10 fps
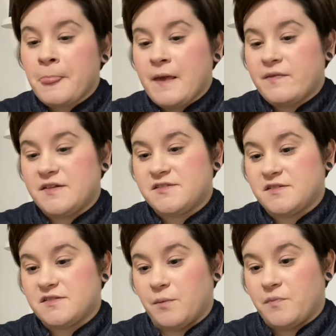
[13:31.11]
this
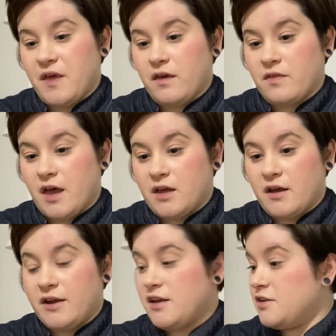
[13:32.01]
is something that
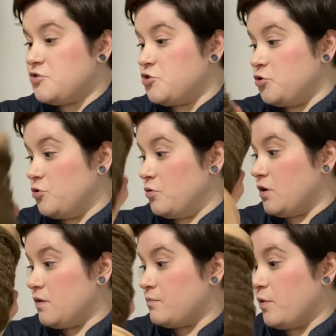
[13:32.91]
I need
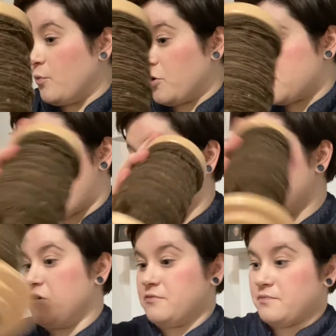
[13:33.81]
to put more time
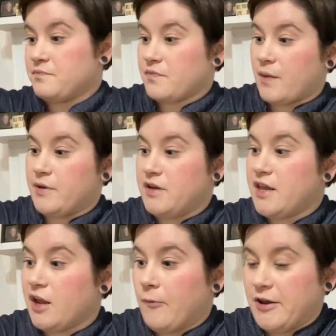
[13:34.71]
into. I've been
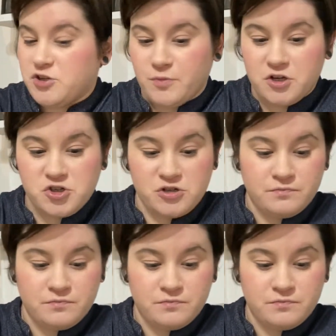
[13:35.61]
knitting way too much.